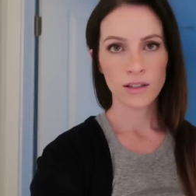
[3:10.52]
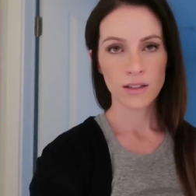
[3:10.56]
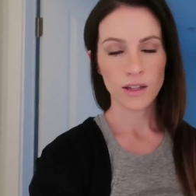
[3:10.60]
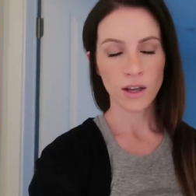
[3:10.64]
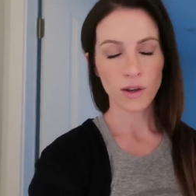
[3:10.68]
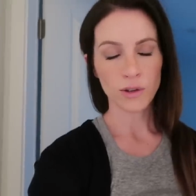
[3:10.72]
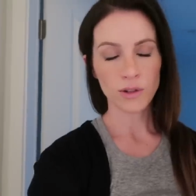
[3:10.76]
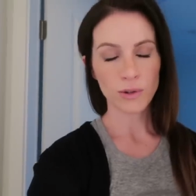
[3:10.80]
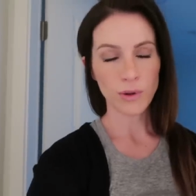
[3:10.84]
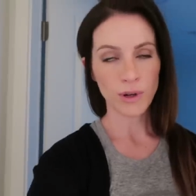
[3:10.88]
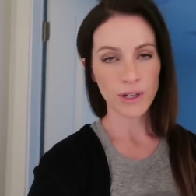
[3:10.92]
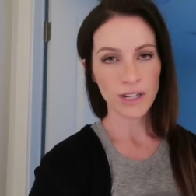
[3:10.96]

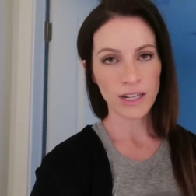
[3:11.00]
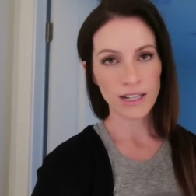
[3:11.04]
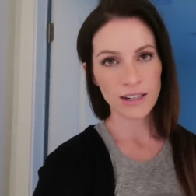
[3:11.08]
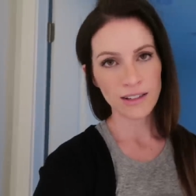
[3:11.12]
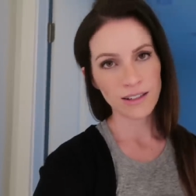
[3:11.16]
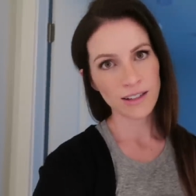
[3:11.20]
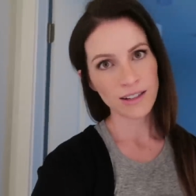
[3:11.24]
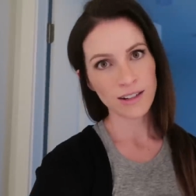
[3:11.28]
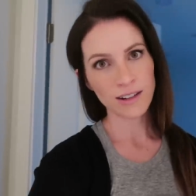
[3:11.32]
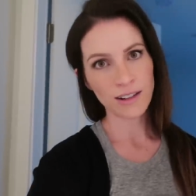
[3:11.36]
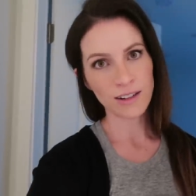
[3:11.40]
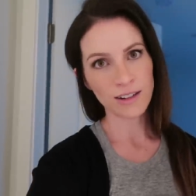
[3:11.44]
So do I need to
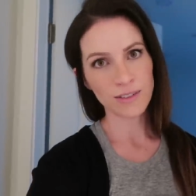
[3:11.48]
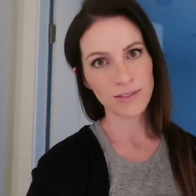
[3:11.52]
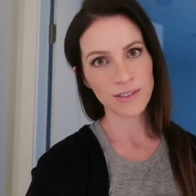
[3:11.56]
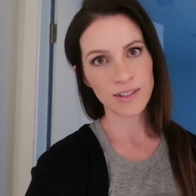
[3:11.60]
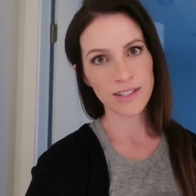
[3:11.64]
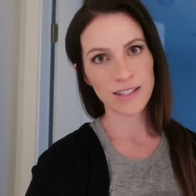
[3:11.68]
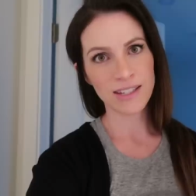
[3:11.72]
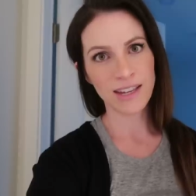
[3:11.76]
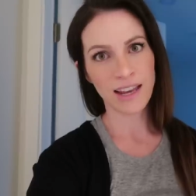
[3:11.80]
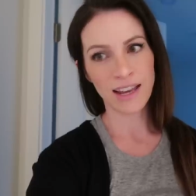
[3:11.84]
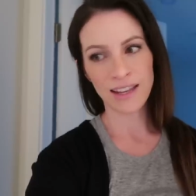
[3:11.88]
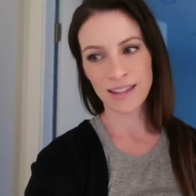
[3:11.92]
clean all of
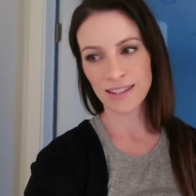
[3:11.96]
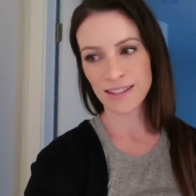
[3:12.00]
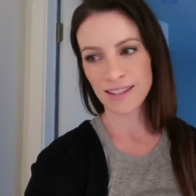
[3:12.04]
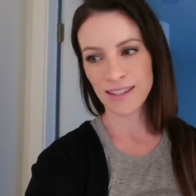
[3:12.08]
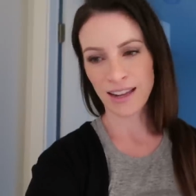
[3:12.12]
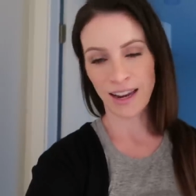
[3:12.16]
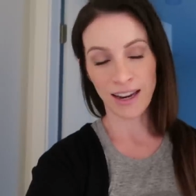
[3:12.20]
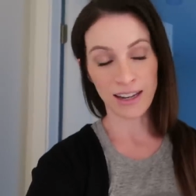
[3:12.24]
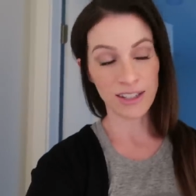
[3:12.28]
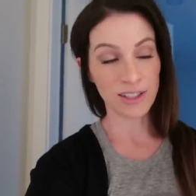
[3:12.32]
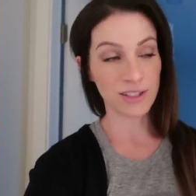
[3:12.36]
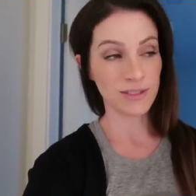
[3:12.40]
this? Yes.
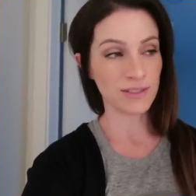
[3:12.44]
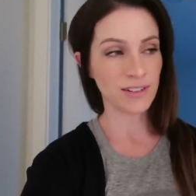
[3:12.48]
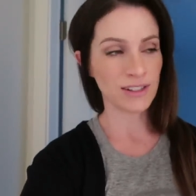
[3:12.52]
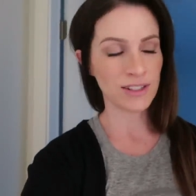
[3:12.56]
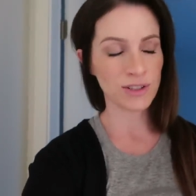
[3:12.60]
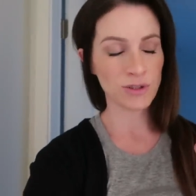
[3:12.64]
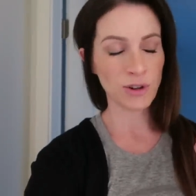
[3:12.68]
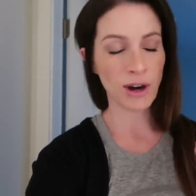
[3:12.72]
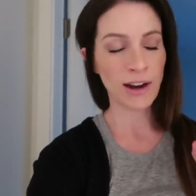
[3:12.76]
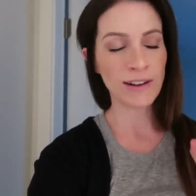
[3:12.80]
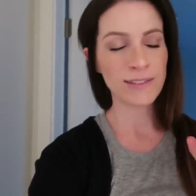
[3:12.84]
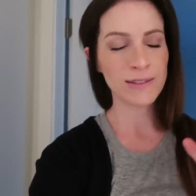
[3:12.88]
It
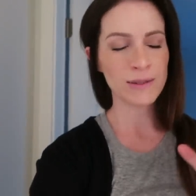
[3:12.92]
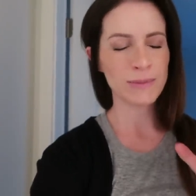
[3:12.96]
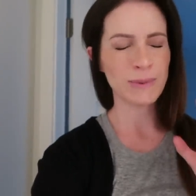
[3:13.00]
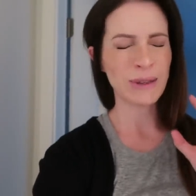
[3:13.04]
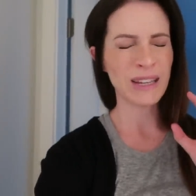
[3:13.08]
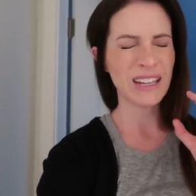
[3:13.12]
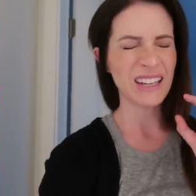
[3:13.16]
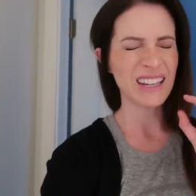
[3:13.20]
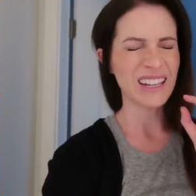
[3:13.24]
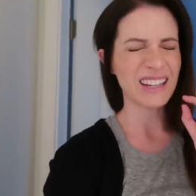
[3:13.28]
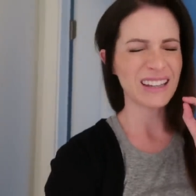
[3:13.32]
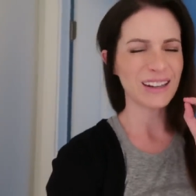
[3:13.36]
drives
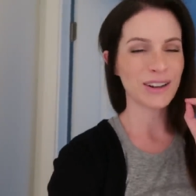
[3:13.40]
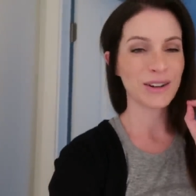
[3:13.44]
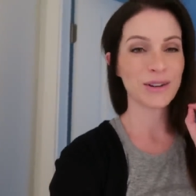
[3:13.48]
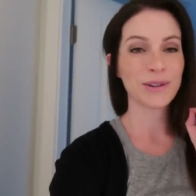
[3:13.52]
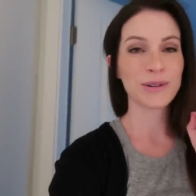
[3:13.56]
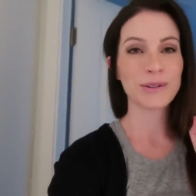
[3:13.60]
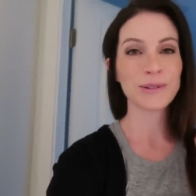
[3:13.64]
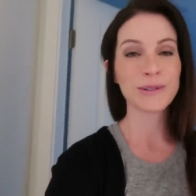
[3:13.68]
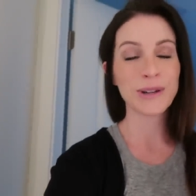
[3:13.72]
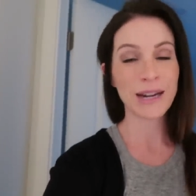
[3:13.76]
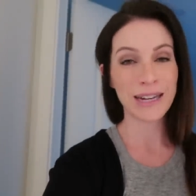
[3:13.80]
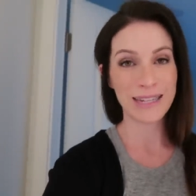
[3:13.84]
me
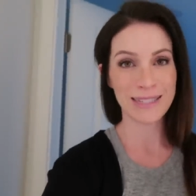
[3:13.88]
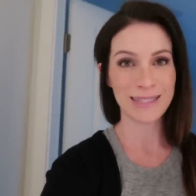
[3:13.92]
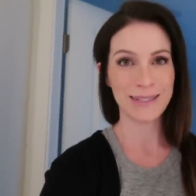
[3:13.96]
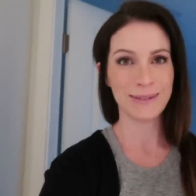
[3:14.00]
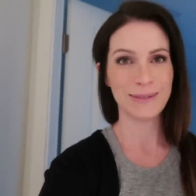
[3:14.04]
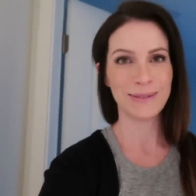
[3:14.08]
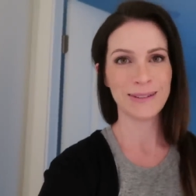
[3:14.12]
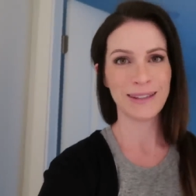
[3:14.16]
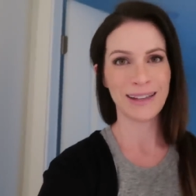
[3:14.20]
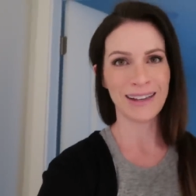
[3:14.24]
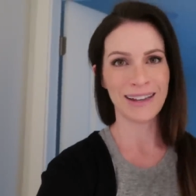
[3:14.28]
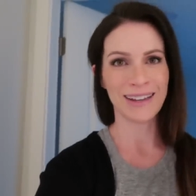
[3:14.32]
crazy
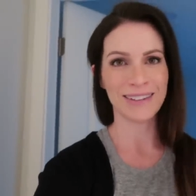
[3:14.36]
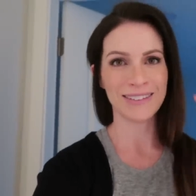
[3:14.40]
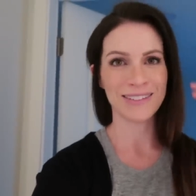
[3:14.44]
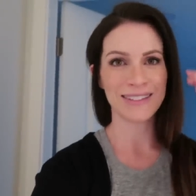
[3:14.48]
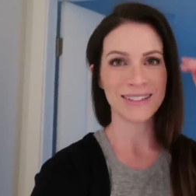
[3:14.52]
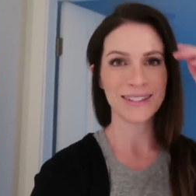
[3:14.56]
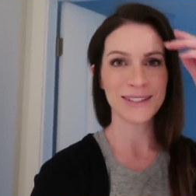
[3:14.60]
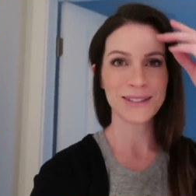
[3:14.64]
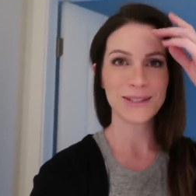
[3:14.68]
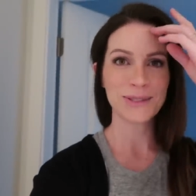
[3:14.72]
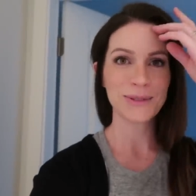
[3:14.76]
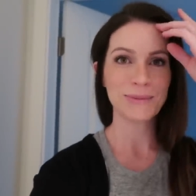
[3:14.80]
when the house
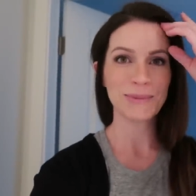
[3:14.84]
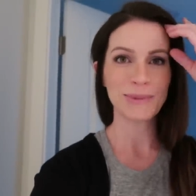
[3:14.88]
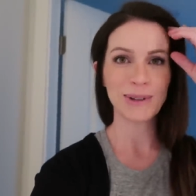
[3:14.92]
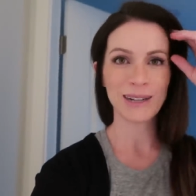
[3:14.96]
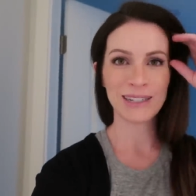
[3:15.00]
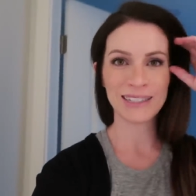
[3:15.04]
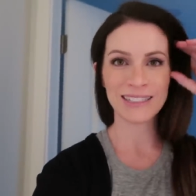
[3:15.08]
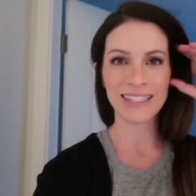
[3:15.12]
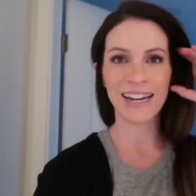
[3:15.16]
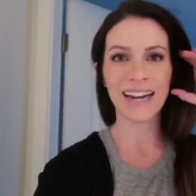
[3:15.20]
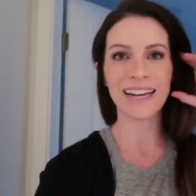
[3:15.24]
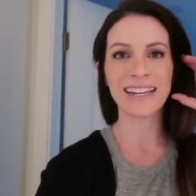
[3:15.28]
is super
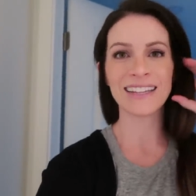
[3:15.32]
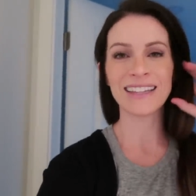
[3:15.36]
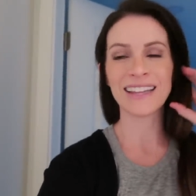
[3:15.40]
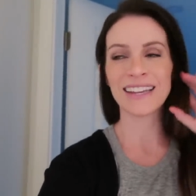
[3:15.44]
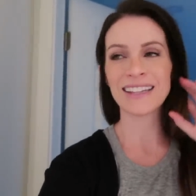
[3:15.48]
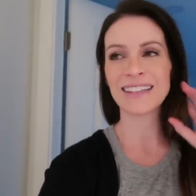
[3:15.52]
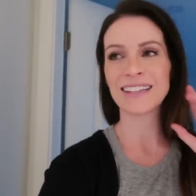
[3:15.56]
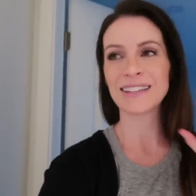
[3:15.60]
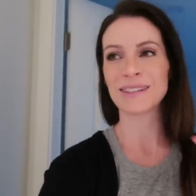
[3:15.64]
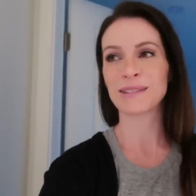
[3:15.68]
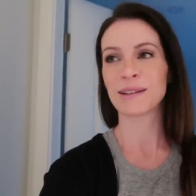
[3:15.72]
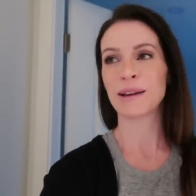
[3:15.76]
untidy
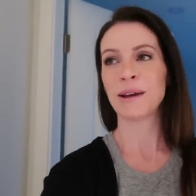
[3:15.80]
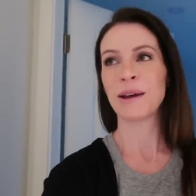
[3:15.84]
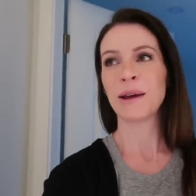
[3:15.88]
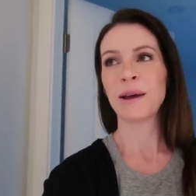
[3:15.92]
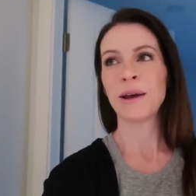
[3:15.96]
like this.